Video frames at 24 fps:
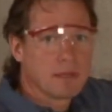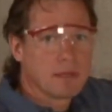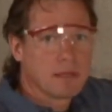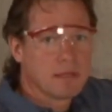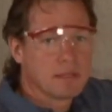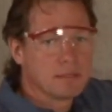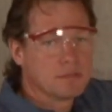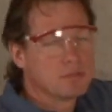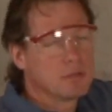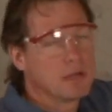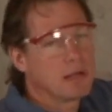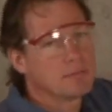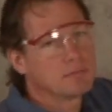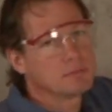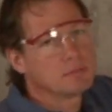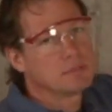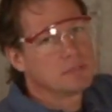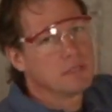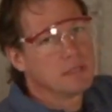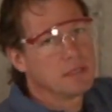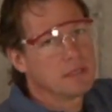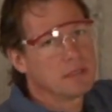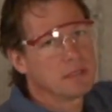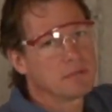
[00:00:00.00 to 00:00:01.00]
And a drop
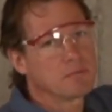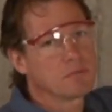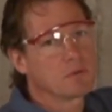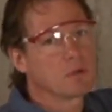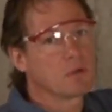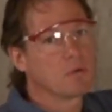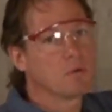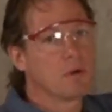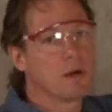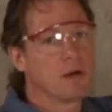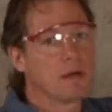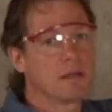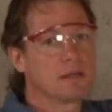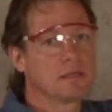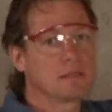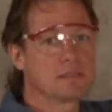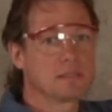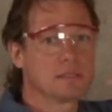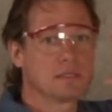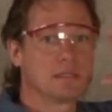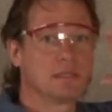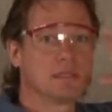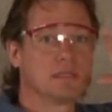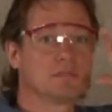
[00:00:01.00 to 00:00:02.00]
ceiling requires
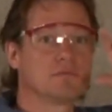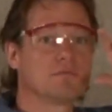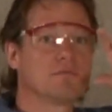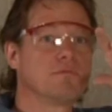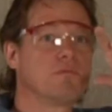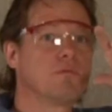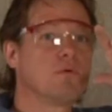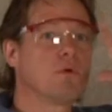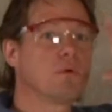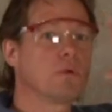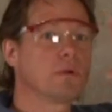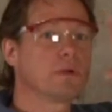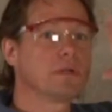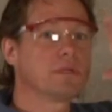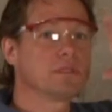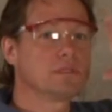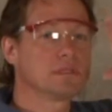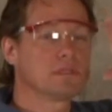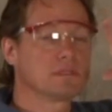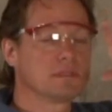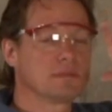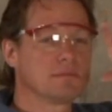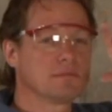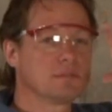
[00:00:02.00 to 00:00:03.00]
at least 4
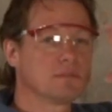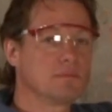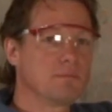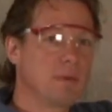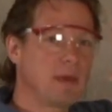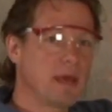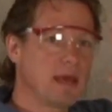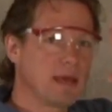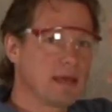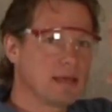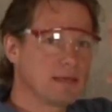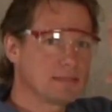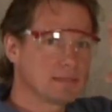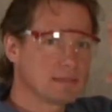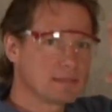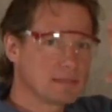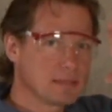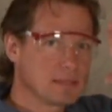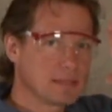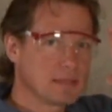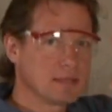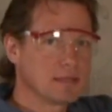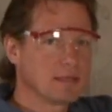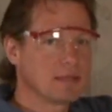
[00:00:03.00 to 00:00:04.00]
inches of space
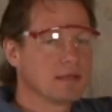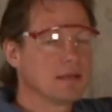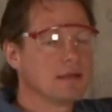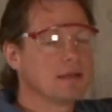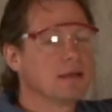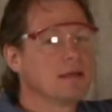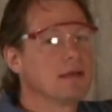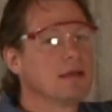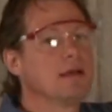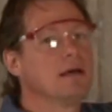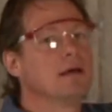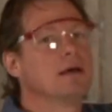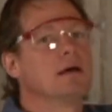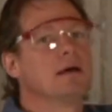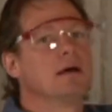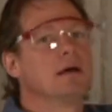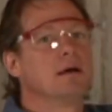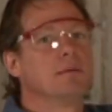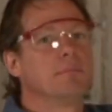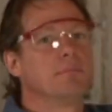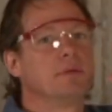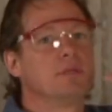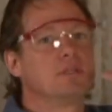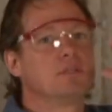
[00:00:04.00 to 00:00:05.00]

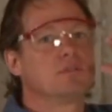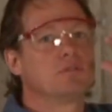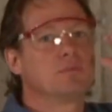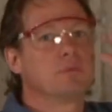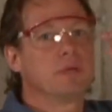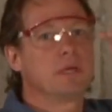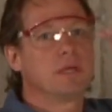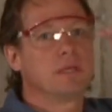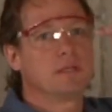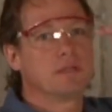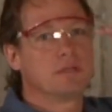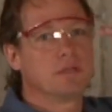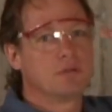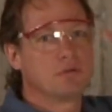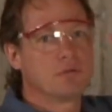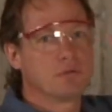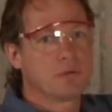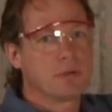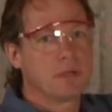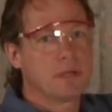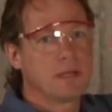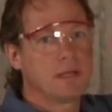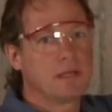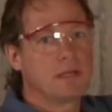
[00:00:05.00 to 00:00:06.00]
between the
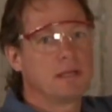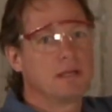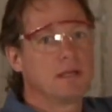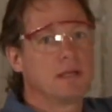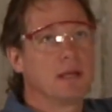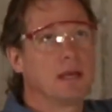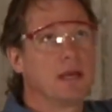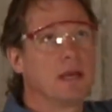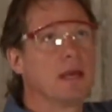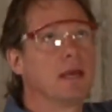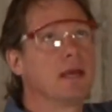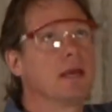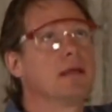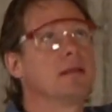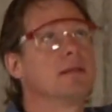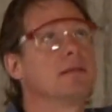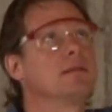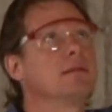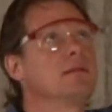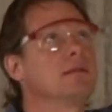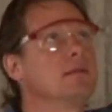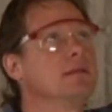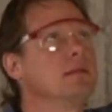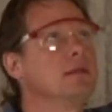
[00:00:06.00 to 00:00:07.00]
grid
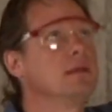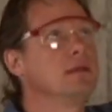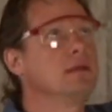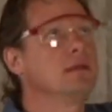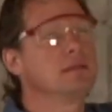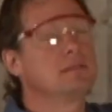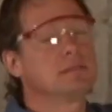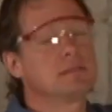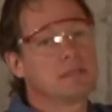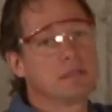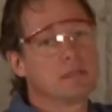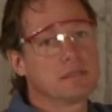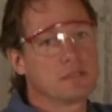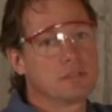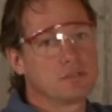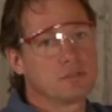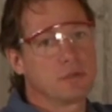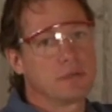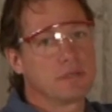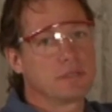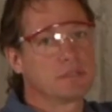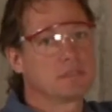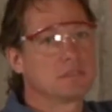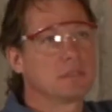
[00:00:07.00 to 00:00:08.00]
and the ceiling
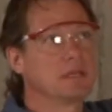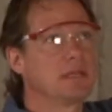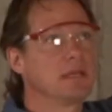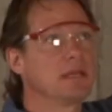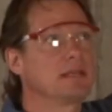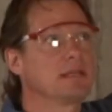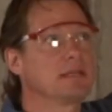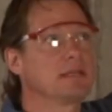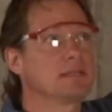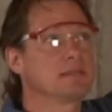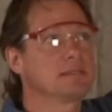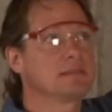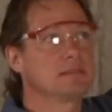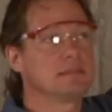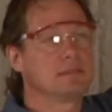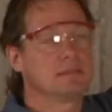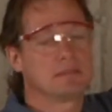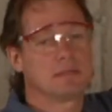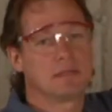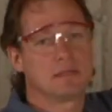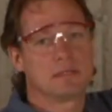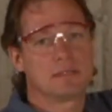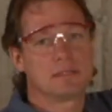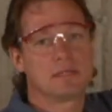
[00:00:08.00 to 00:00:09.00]
joist to get
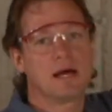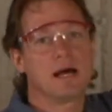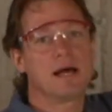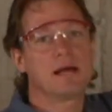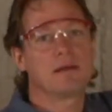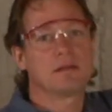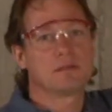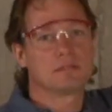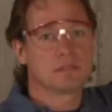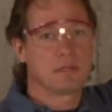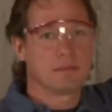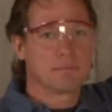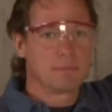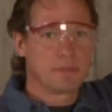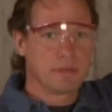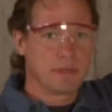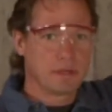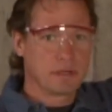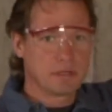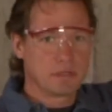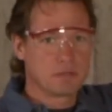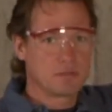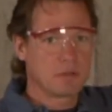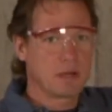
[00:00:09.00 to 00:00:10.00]
the tiles up there
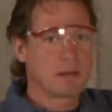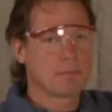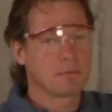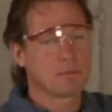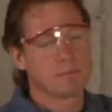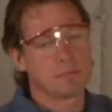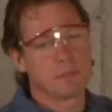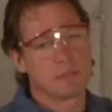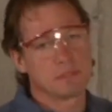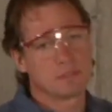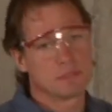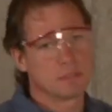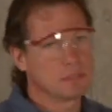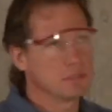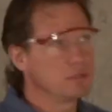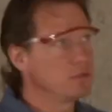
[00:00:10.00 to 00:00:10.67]
to drop them into the